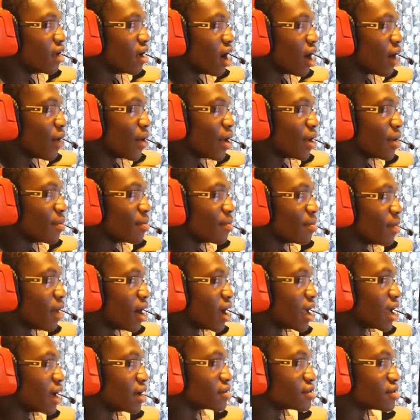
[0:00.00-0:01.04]
Oh, well,
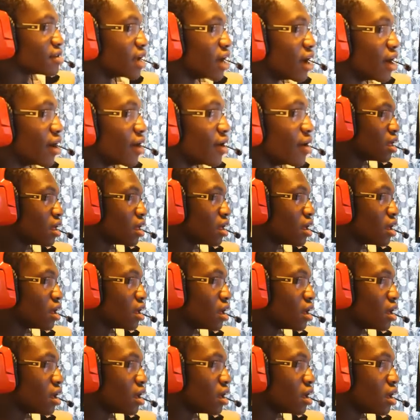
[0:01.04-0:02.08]
my house now.
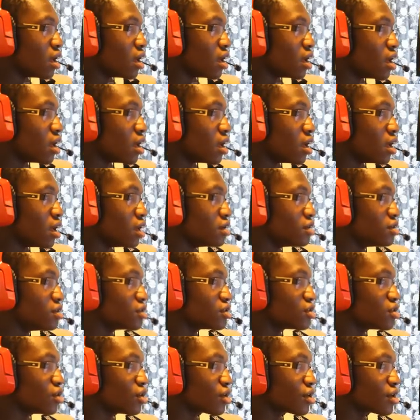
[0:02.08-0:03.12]
He's
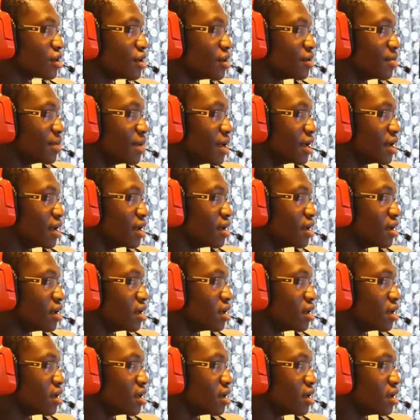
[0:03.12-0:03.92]
just looking at me.